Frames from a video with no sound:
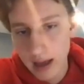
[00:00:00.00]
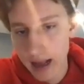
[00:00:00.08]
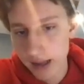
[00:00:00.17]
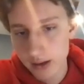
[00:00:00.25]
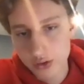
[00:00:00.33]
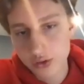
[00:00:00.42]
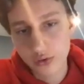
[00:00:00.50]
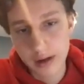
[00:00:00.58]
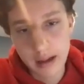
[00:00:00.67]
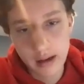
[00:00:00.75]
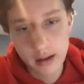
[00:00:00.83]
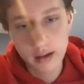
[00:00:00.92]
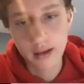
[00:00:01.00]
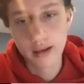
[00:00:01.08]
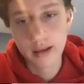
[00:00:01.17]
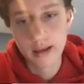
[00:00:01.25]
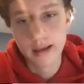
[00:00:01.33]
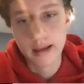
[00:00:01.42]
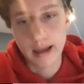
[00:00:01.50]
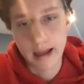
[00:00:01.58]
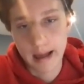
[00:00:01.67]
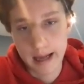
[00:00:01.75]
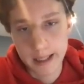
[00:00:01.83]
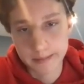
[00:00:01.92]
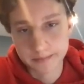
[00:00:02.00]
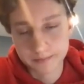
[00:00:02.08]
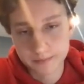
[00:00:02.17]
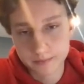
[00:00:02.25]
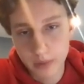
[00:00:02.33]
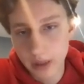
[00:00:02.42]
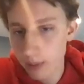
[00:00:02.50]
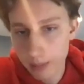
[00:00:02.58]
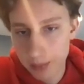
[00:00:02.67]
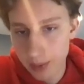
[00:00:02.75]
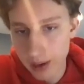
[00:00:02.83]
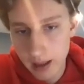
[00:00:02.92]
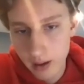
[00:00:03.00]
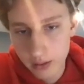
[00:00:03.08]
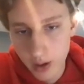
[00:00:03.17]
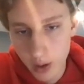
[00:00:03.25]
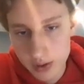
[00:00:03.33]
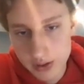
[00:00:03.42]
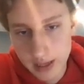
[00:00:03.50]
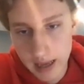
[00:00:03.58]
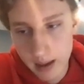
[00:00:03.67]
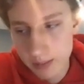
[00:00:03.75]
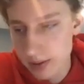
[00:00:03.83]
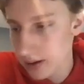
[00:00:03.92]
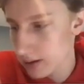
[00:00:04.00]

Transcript: actor is great. Millie Bobby Brown, Noah Schnapp.